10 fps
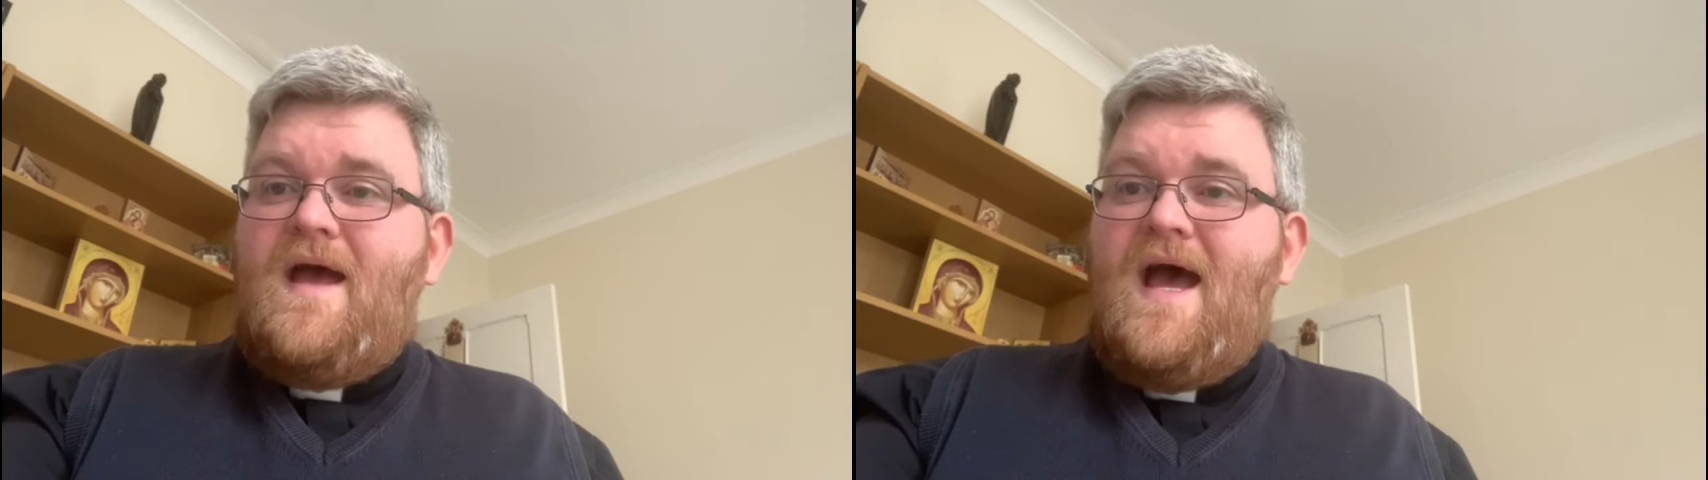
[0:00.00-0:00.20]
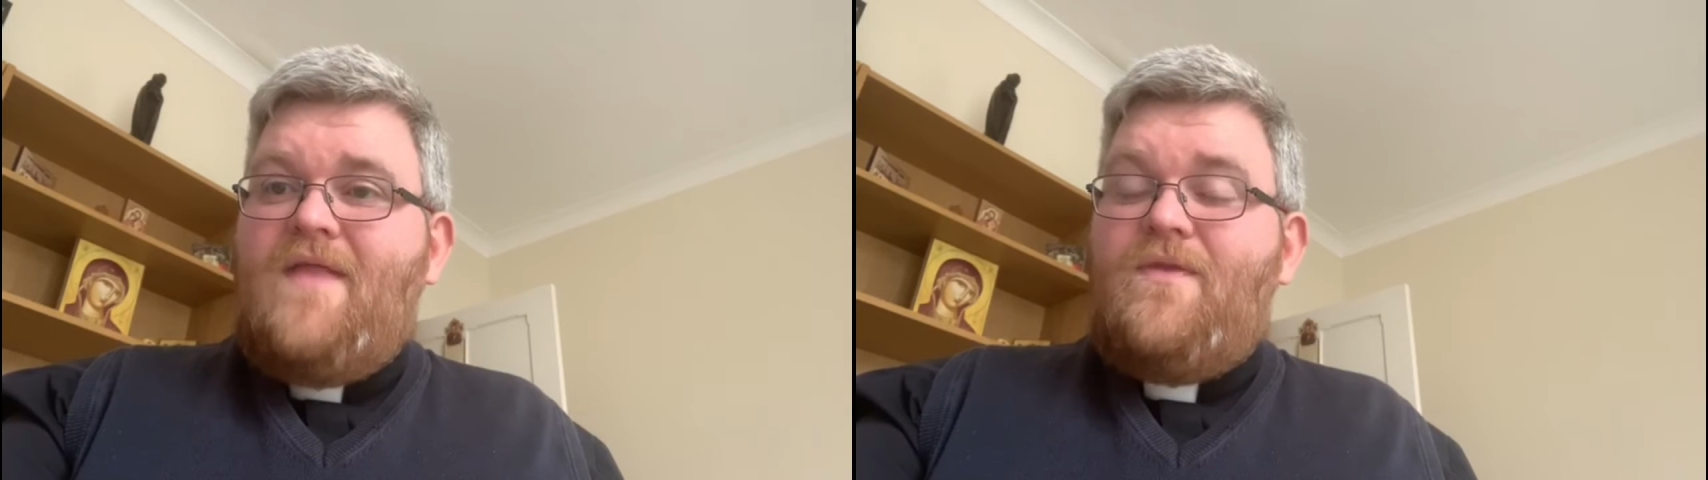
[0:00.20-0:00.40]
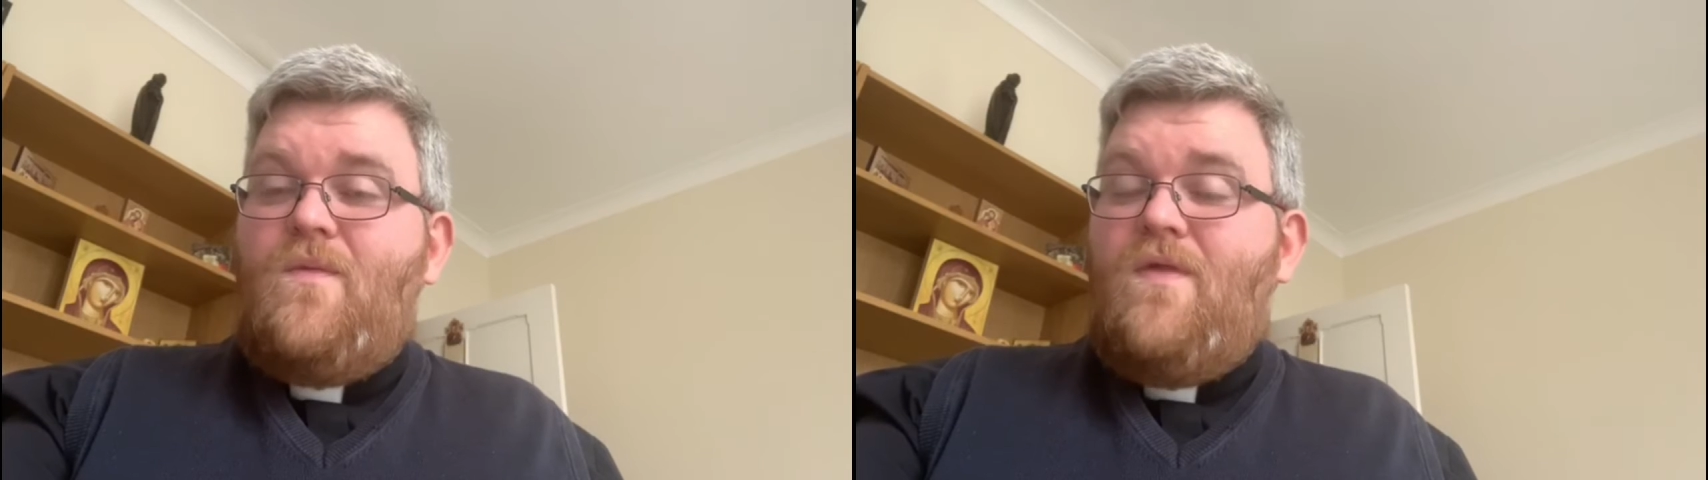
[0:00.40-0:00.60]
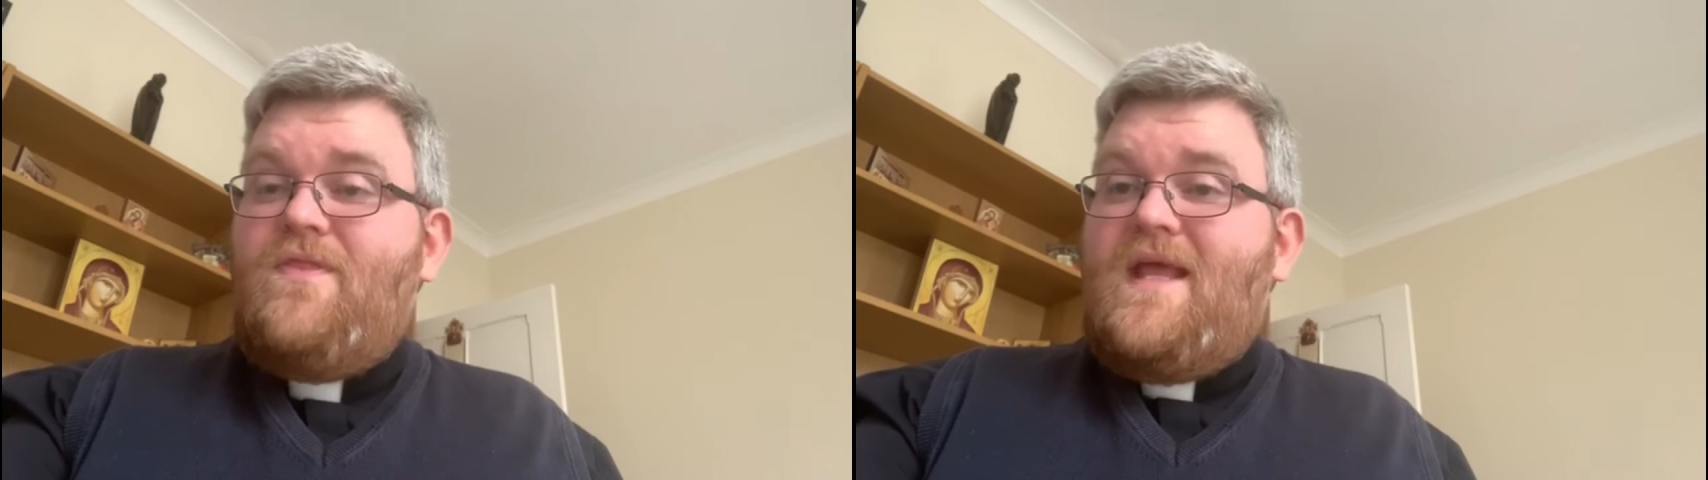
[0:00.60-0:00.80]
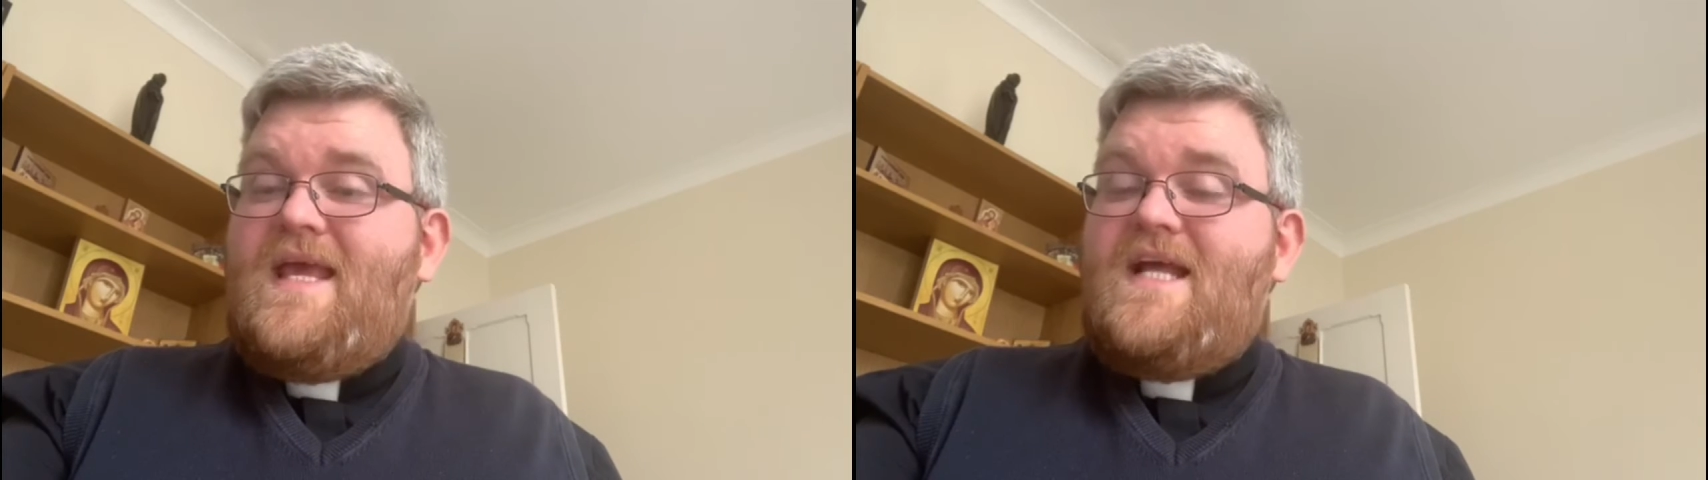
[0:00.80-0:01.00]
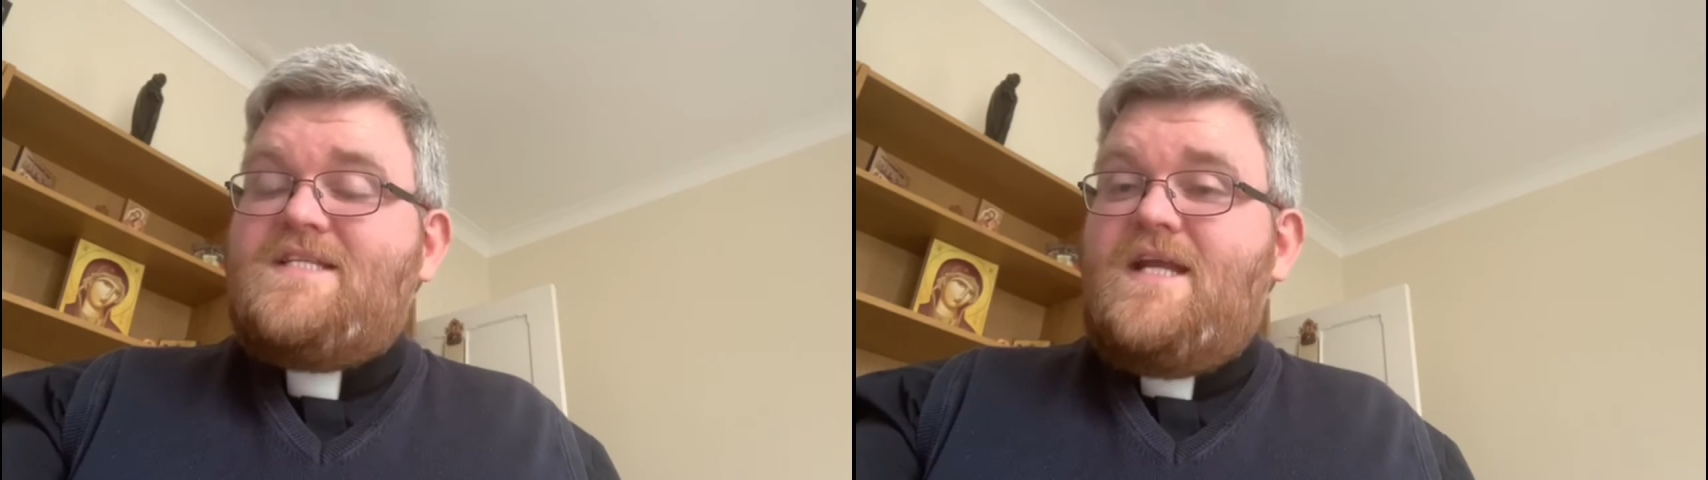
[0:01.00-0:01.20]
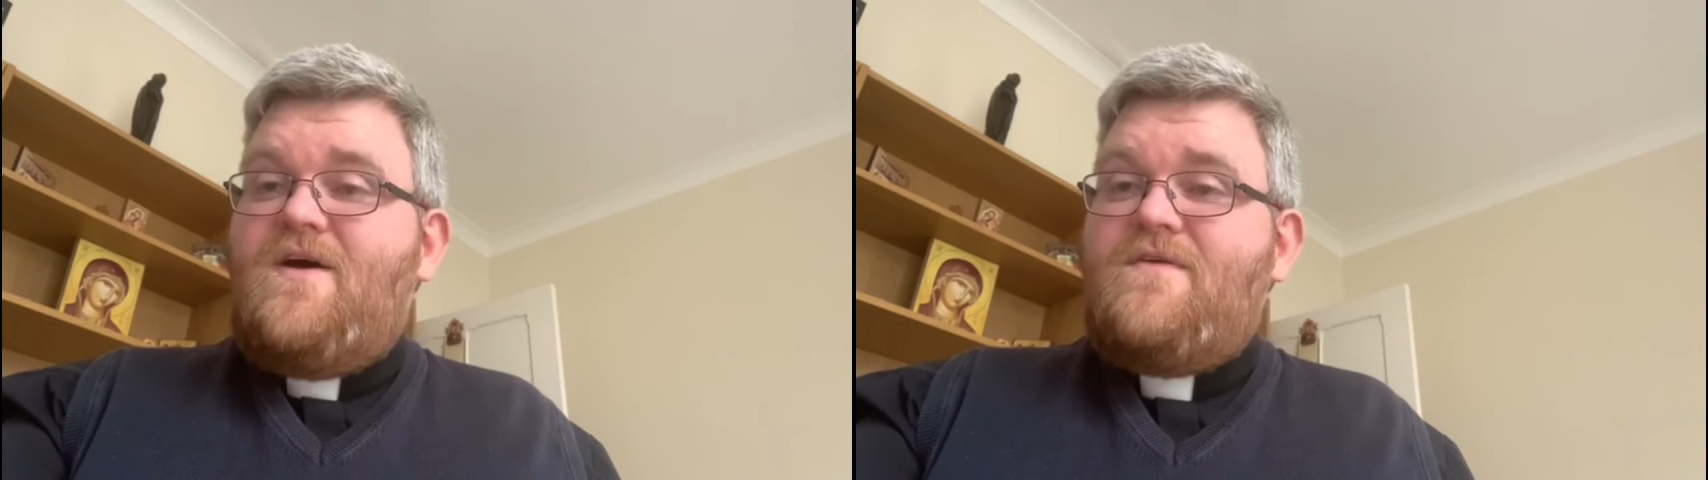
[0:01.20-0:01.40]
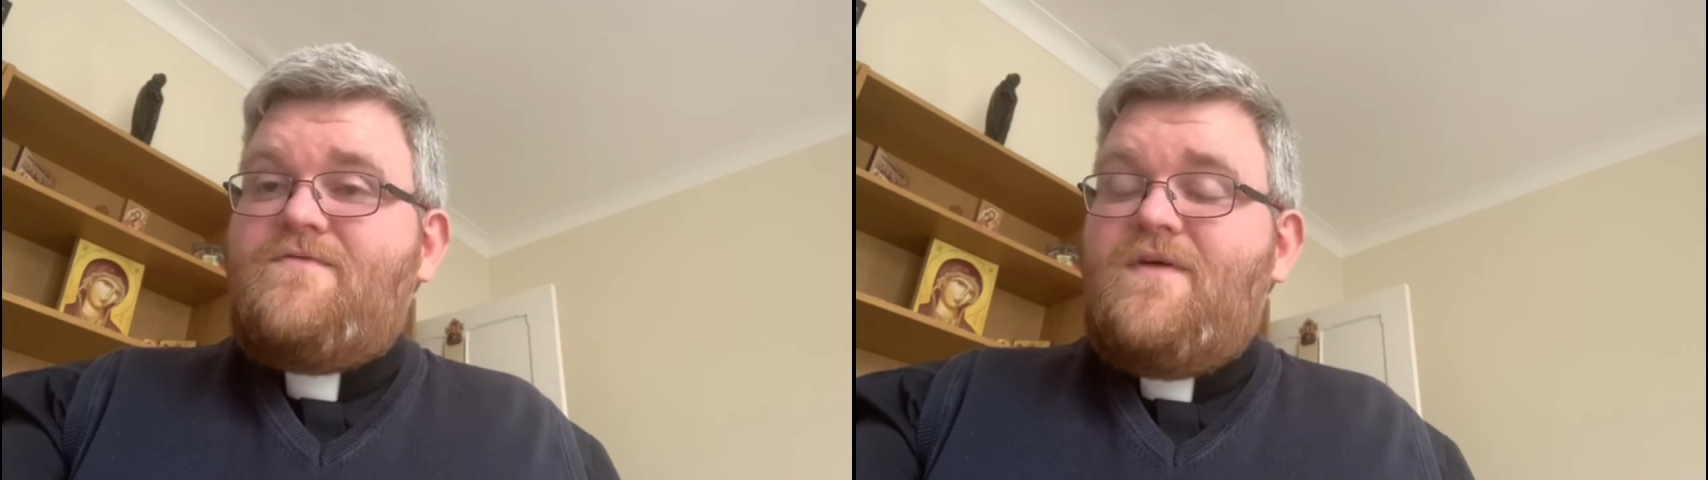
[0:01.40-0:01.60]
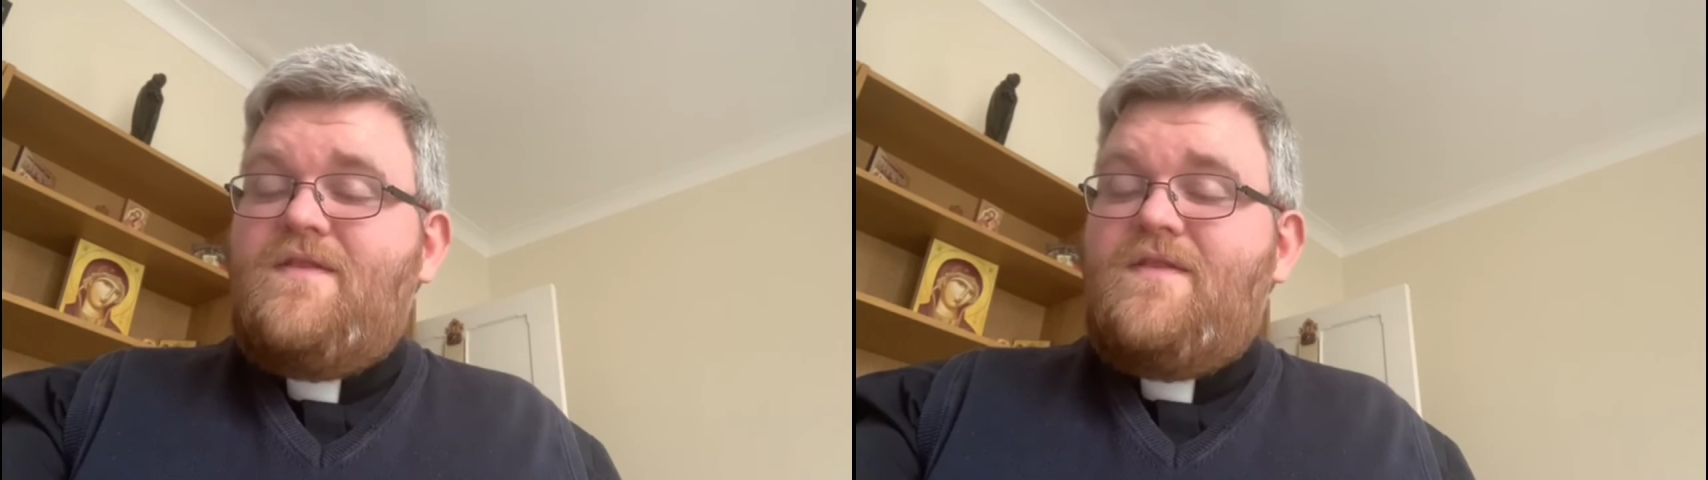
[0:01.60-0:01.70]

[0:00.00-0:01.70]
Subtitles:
And the one that kicked it off